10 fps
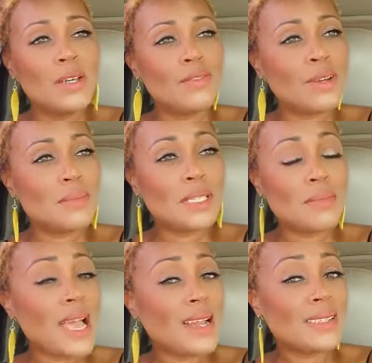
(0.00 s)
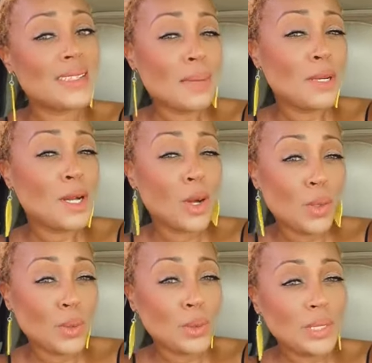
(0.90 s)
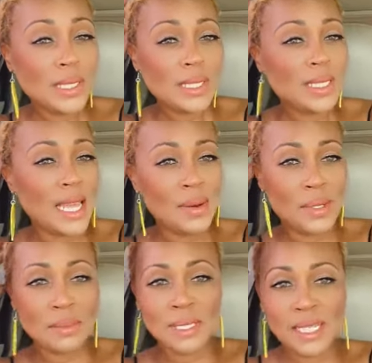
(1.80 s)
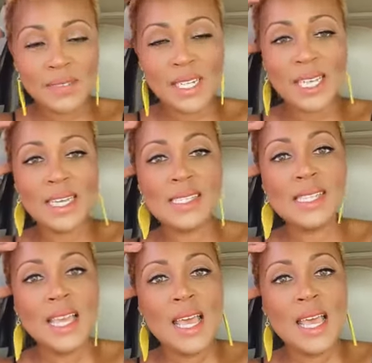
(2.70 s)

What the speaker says: from some kind of summer cold that I want to believe it is.